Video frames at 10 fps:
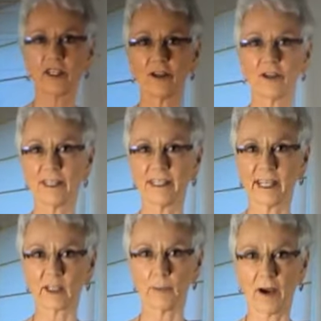you this
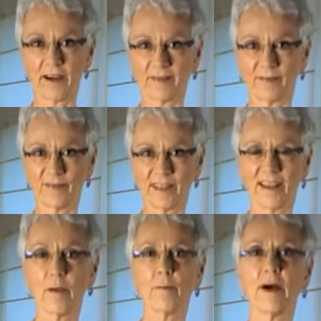next part,
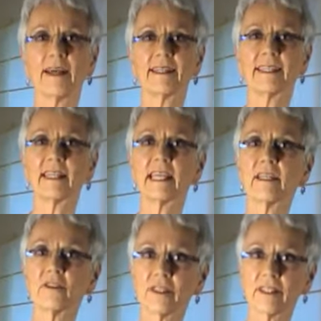but in the
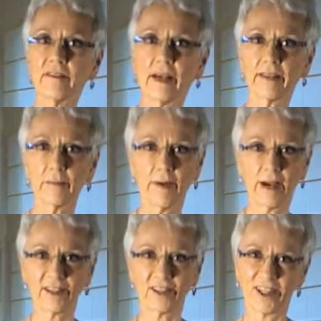interest of healthy
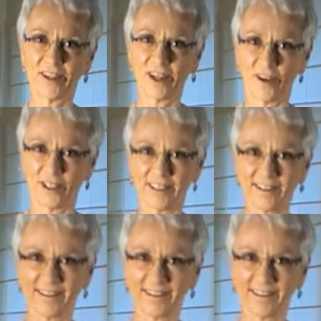posture, here goes.